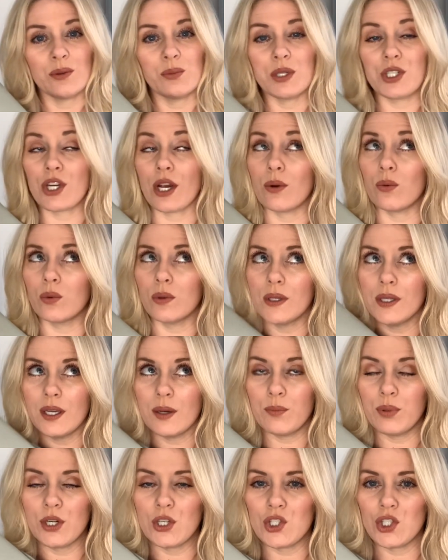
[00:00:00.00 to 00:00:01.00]
which I really
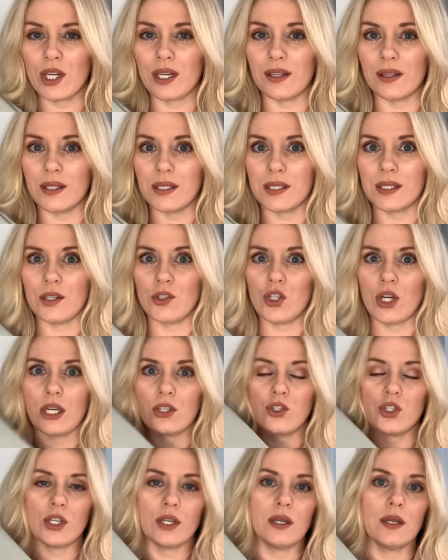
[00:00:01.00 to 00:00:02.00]
appreciated this
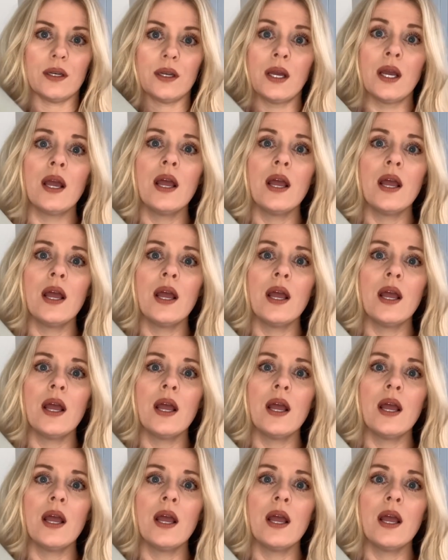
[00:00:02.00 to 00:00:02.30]
suggestion,